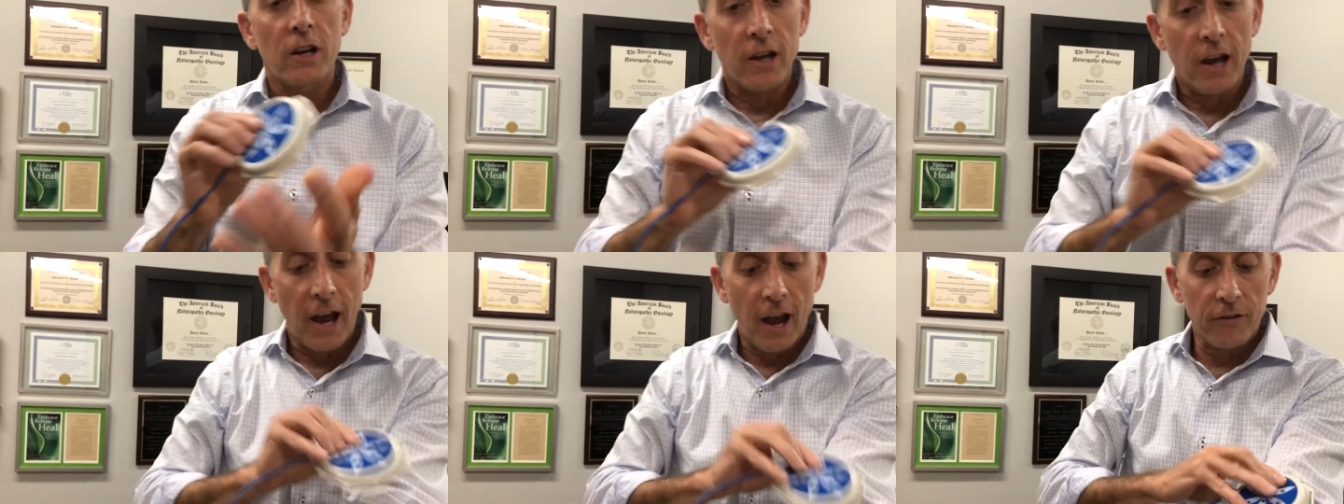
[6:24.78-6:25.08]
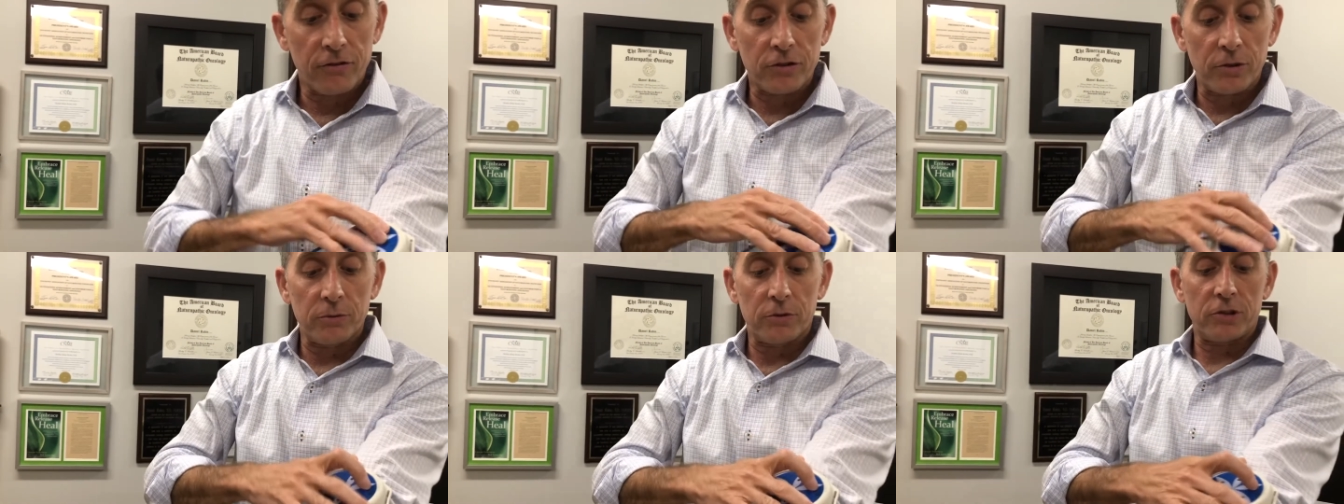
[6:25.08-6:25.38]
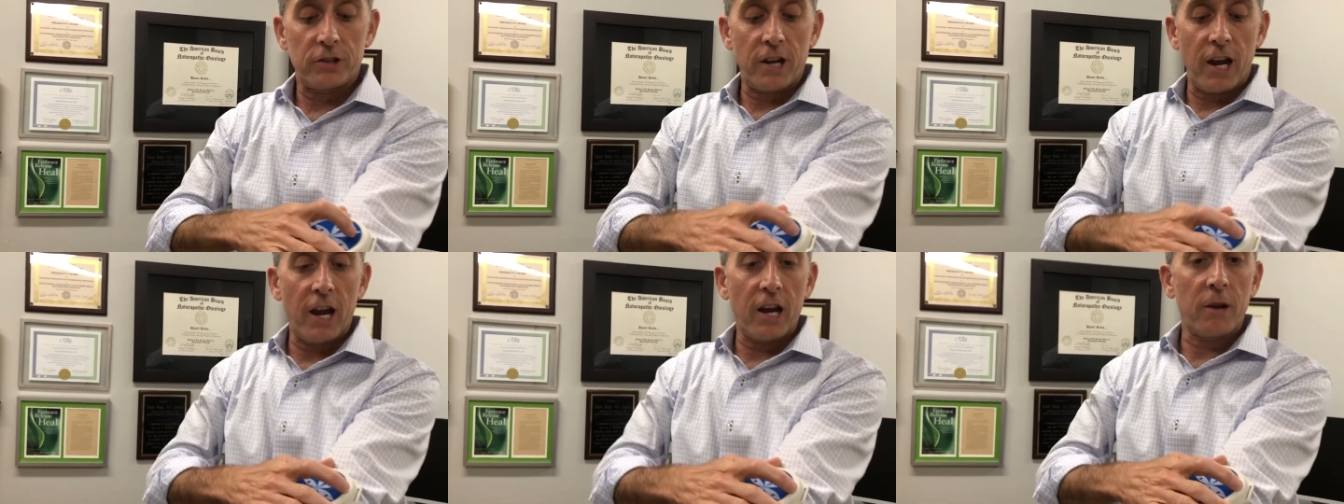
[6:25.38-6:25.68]
have some
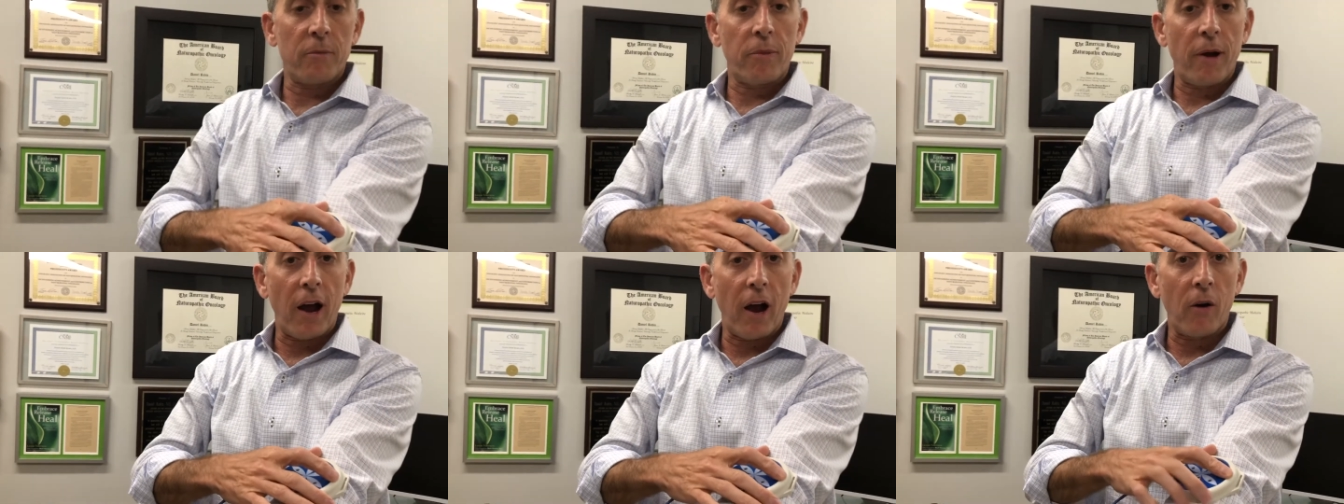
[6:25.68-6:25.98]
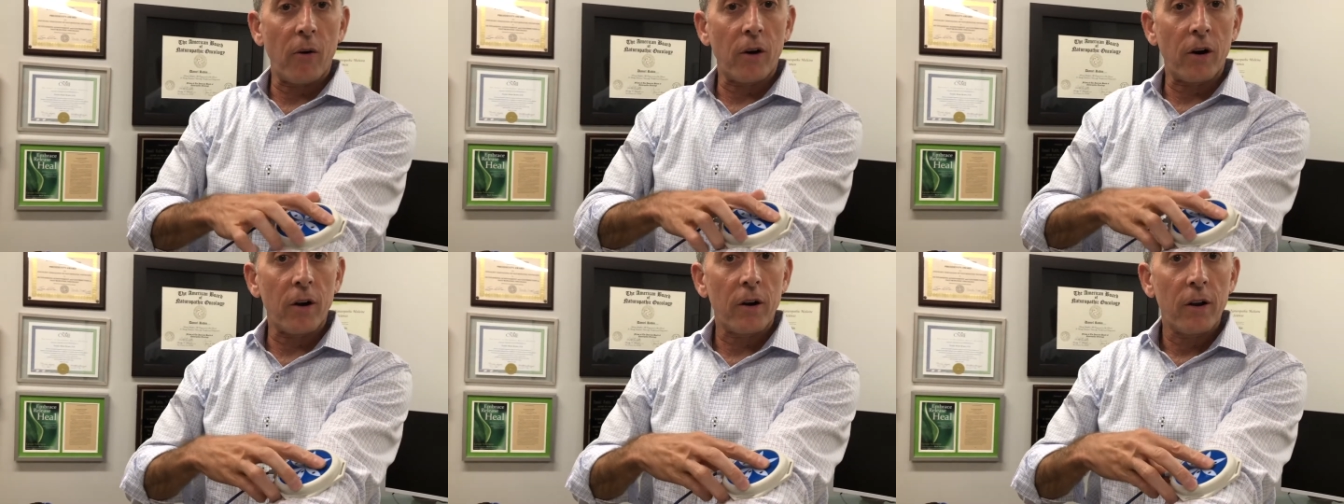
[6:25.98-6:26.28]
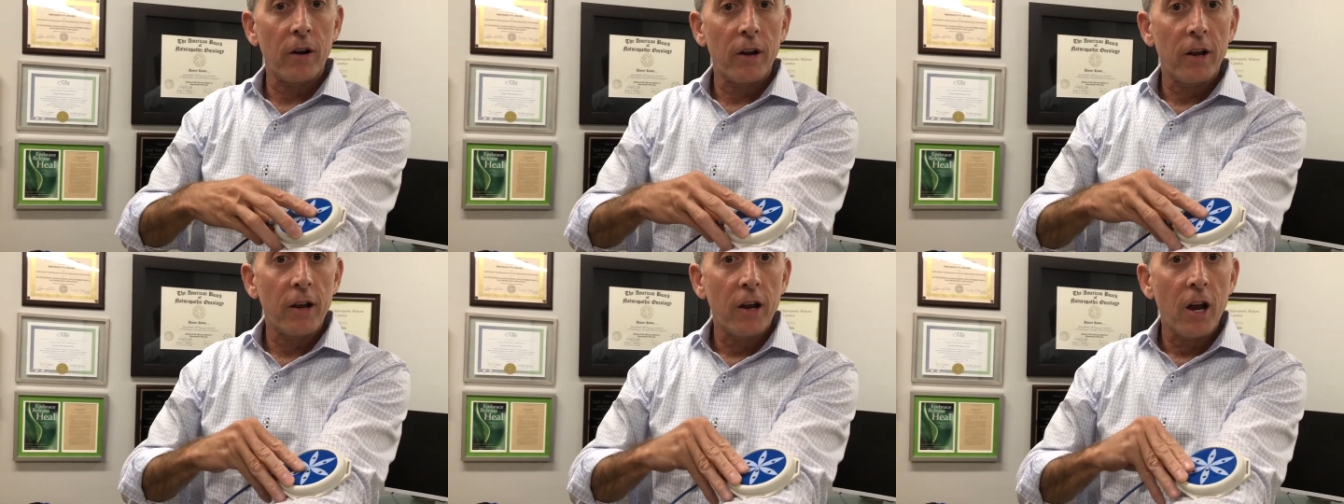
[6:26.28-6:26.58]
staying power,
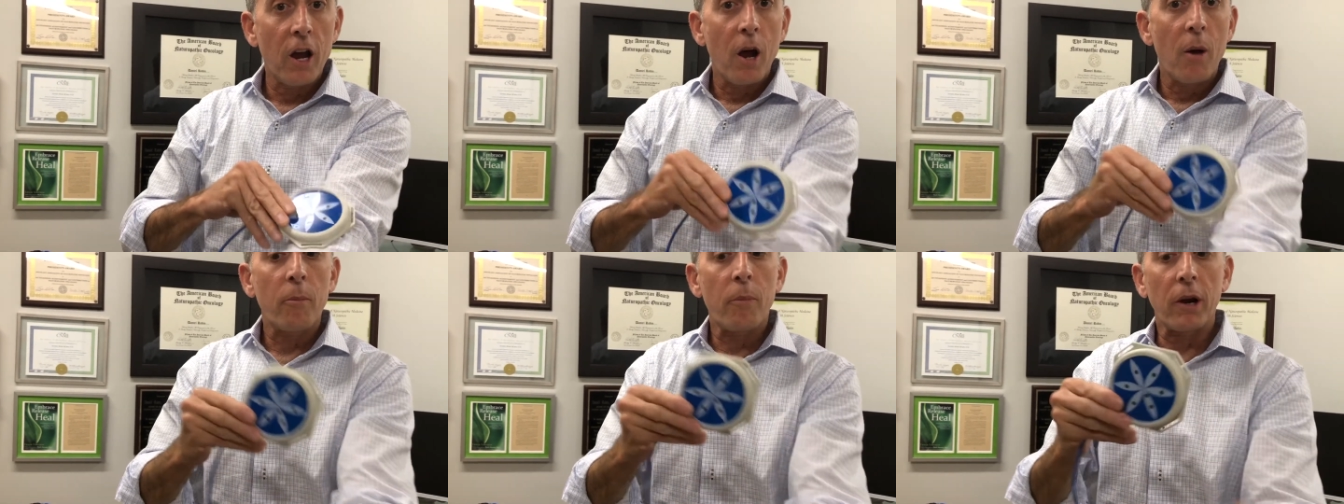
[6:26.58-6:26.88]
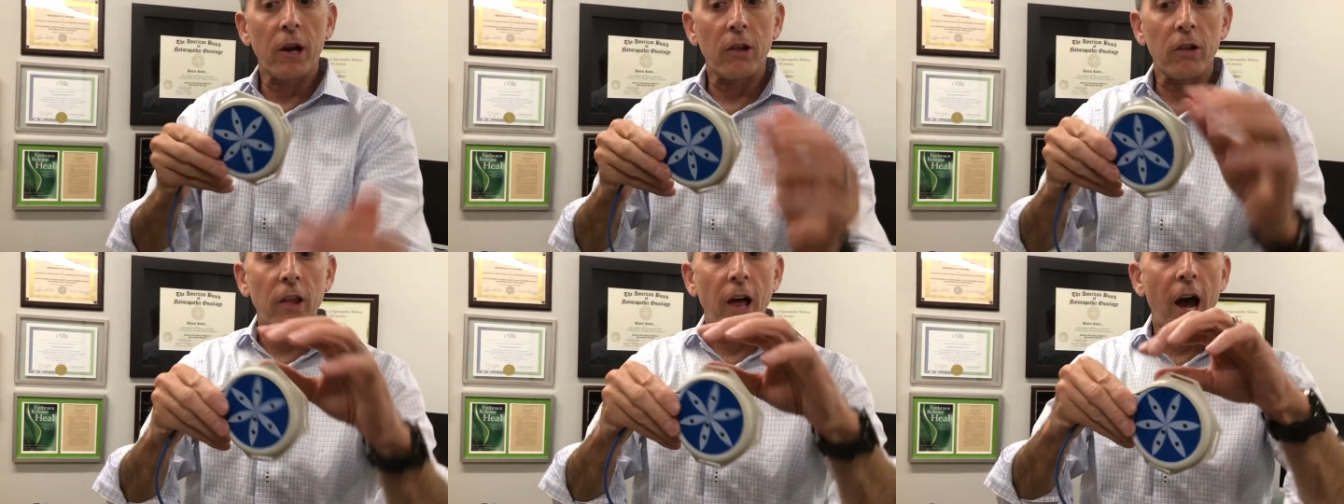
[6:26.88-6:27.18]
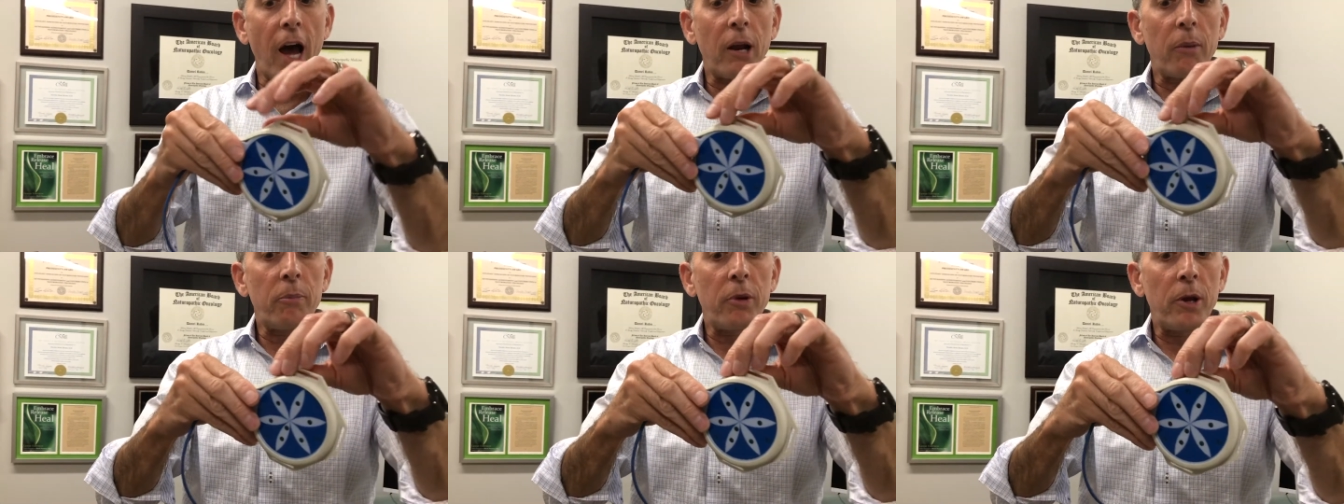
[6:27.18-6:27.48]
but a
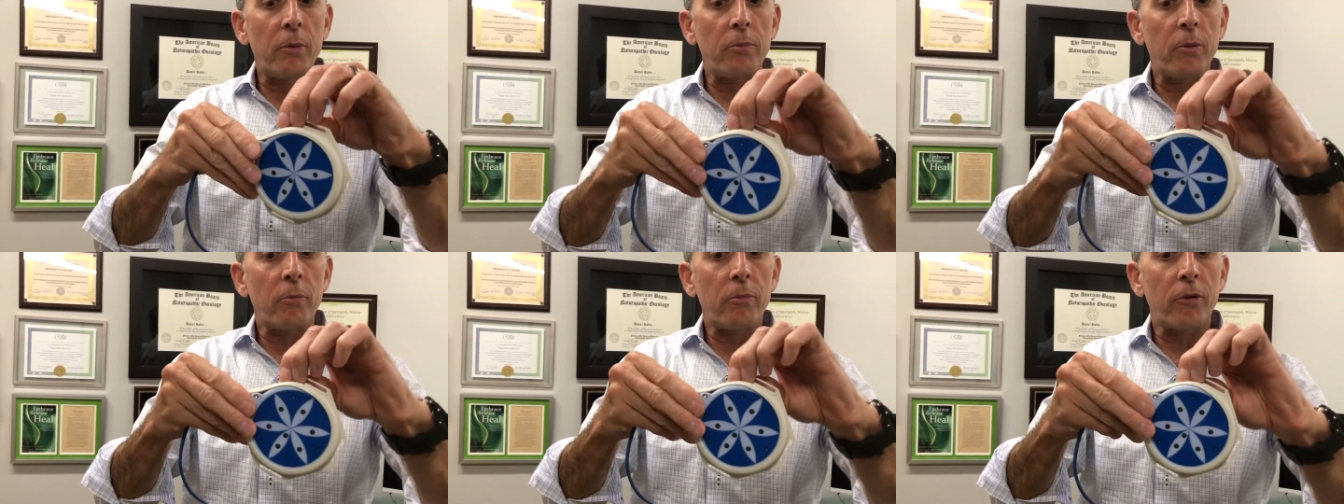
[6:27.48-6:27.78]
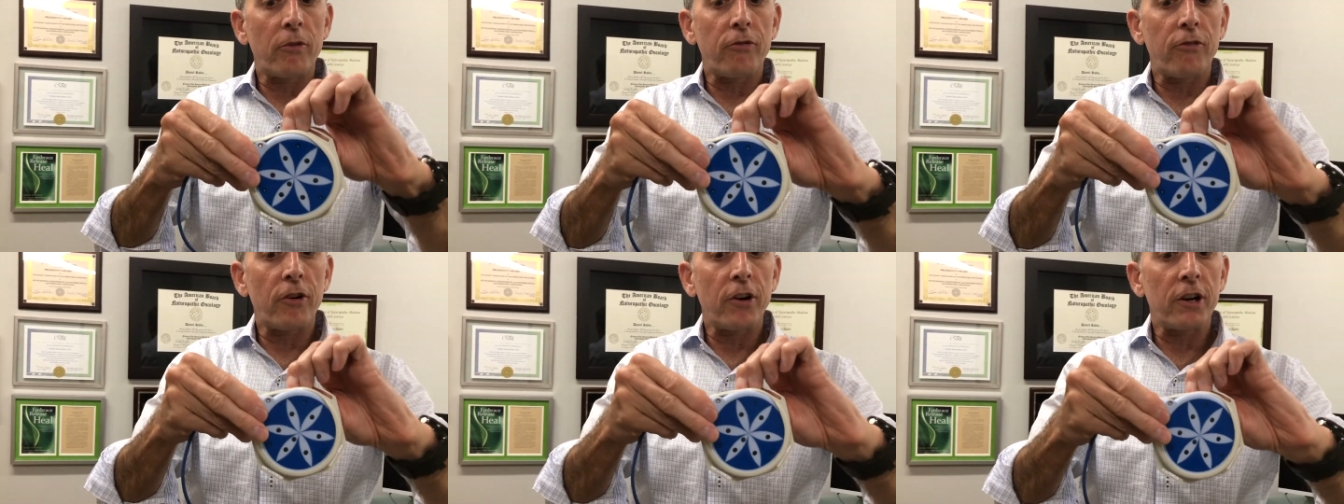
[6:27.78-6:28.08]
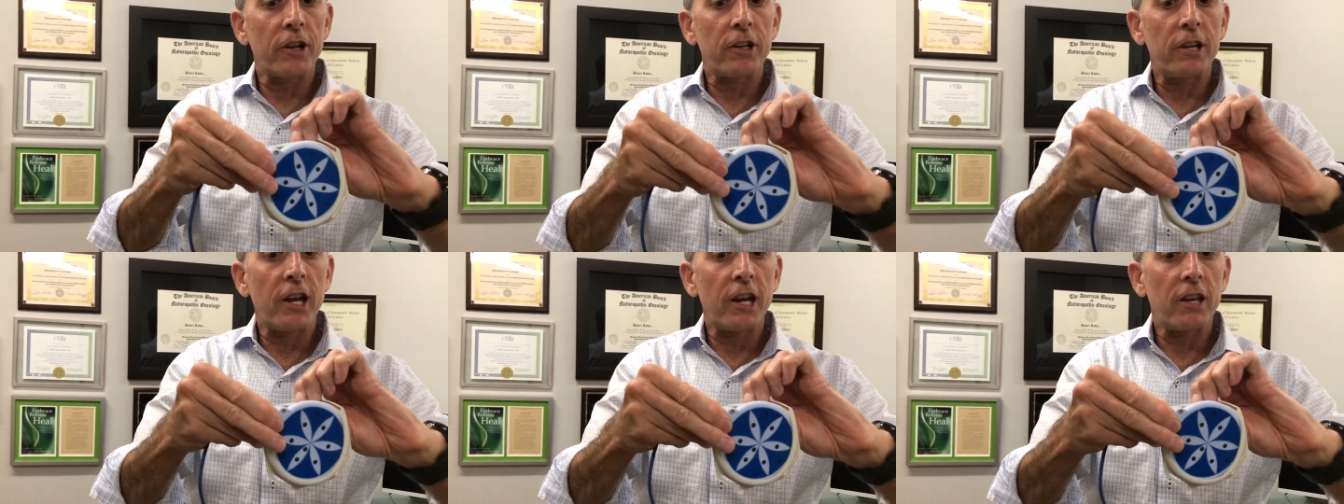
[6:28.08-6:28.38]
lot of people prefer to
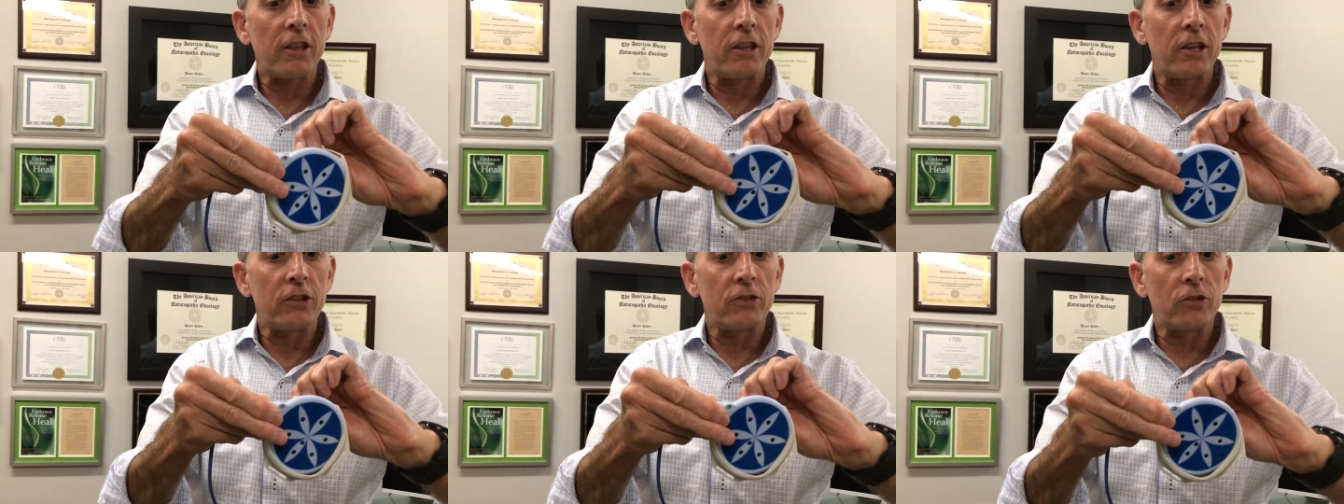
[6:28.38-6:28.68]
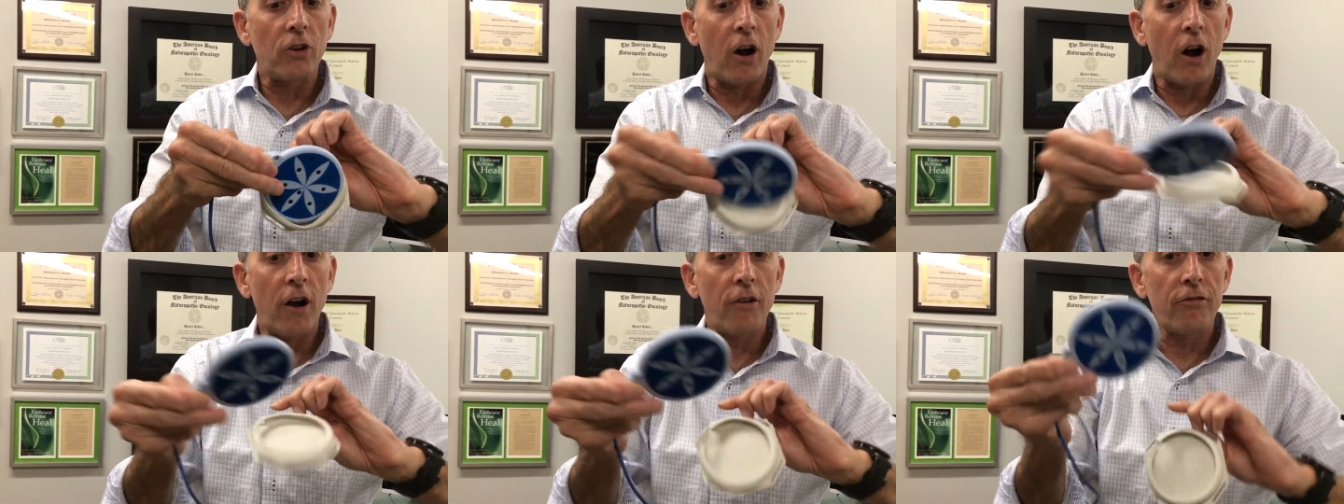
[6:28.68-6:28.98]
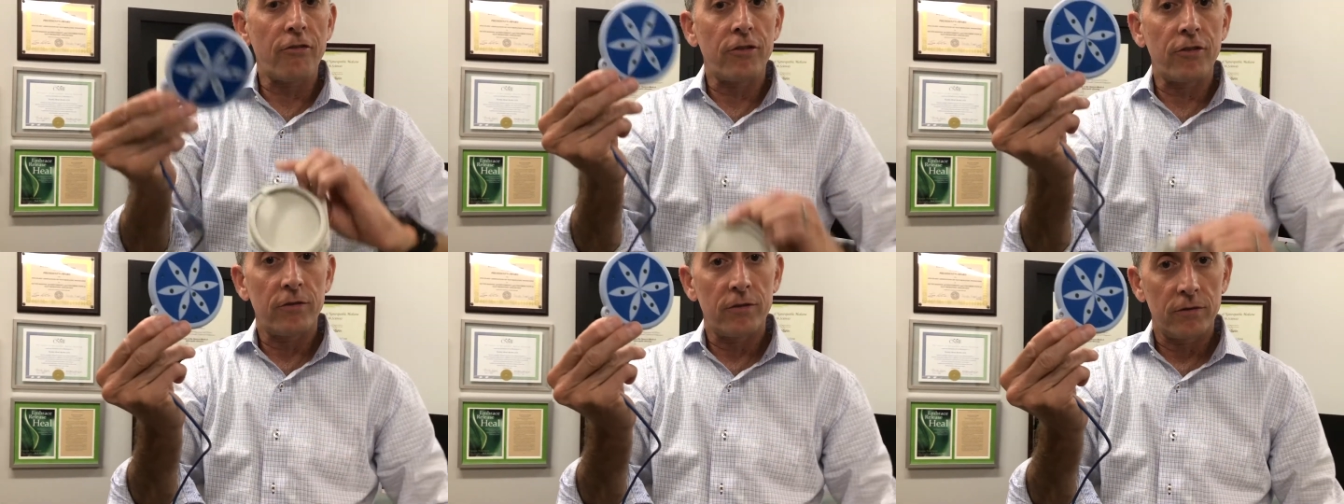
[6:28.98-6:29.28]
take these
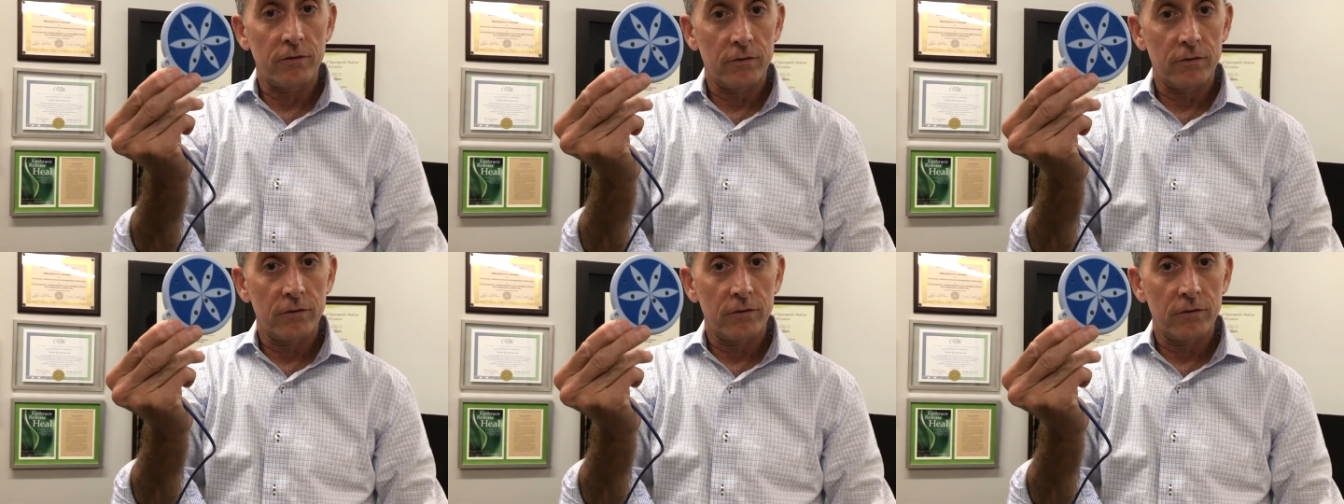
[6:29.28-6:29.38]
off